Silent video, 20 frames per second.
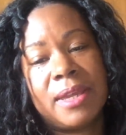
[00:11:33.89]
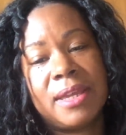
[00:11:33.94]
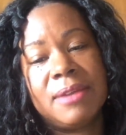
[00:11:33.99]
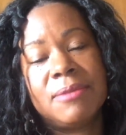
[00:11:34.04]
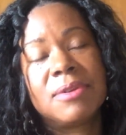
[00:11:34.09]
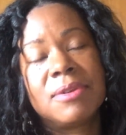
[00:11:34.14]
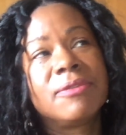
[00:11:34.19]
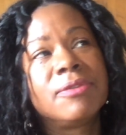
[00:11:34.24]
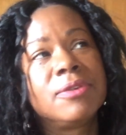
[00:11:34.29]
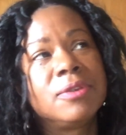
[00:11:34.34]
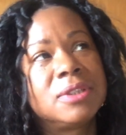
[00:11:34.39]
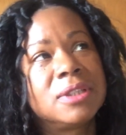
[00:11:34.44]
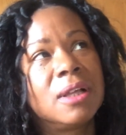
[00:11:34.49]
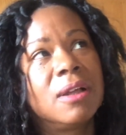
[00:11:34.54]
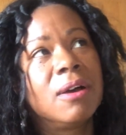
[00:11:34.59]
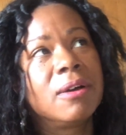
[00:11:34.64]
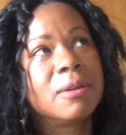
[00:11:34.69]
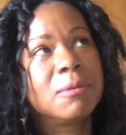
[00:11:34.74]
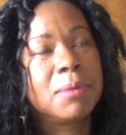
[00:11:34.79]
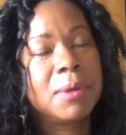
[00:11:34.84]
Even if you tell
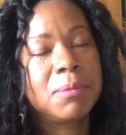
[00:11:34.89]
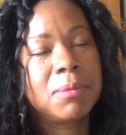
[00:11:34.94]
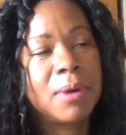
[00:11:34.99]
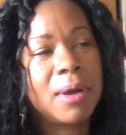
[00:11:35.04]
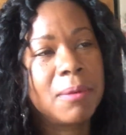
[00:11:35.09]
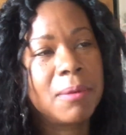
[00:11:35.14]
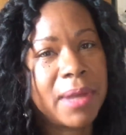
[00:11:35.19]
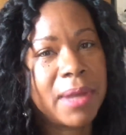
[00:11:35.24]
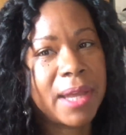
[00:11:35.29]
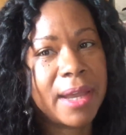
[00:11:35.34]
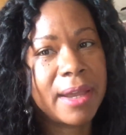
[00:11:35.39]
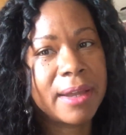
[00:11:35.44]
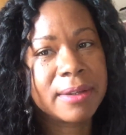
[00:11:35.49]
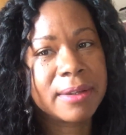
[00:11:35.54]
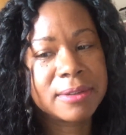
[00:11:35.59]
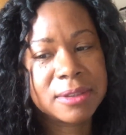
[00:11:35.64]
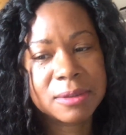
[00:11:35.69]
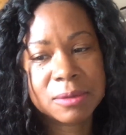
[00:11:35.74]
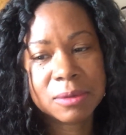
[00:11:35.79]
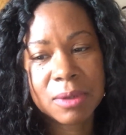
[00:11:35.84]
all your people I'm
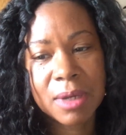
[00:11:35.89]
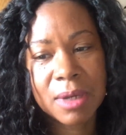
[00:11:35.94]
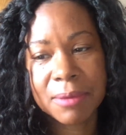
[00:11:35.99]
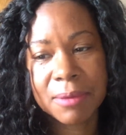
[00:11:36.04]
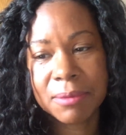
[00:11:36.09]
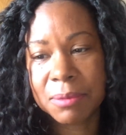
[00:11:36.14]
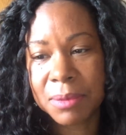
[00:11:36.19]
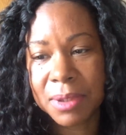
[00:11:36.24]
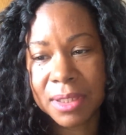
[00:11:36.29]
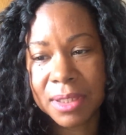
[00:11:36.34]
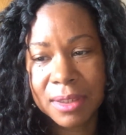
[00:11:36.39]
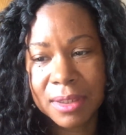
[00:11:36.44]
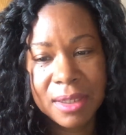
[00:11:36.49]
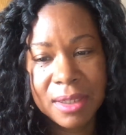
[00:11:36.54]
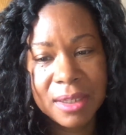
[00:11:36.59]
back, subscribe to me,